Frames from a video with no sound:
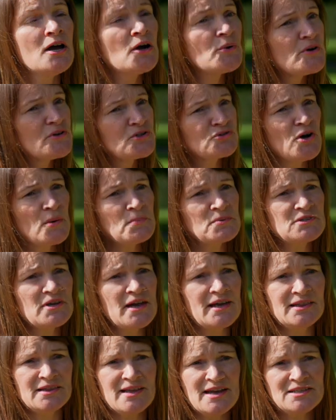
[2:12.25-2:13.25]
whereas crops
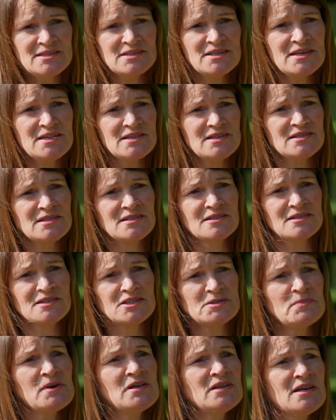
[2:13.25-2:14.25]
like lettuce and
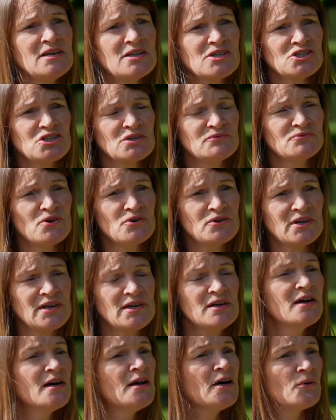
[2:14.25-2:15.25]
spinach and
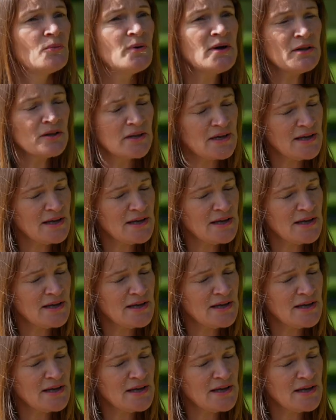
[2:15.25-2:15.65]
rocket will,